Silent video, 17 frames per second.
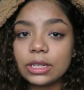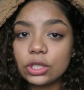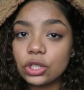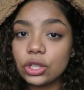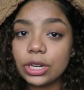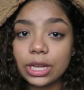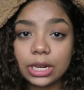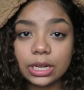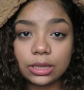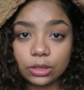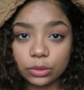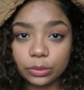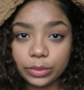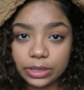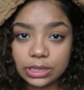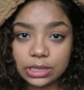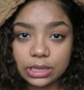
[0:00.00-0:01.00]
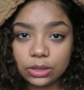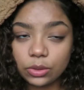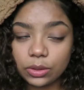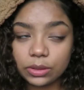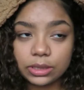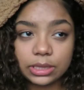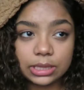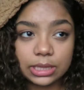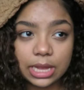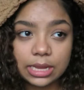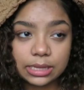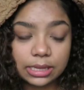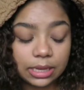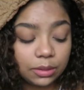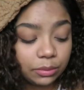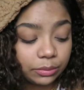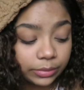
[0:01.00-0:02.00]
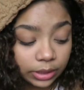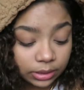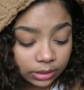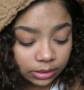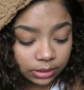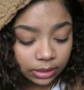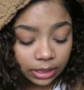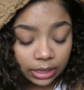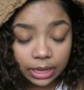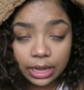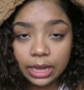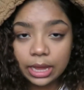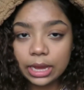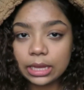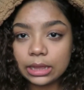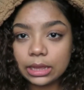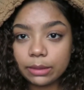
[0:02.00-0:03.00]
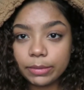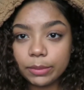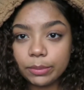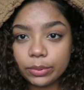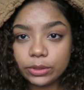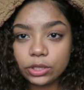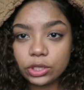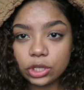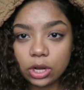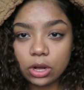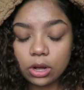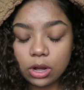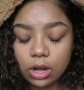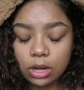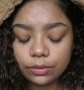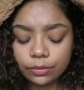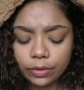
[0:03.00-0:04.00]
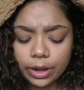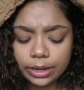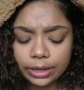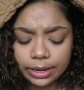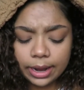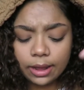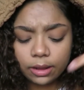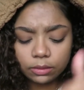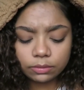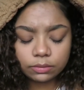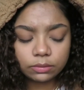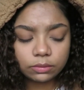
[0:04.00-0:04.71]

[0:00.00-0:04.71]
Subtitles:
Shawty got a little busy throughout these last 8 months, and let me put y'all on right now.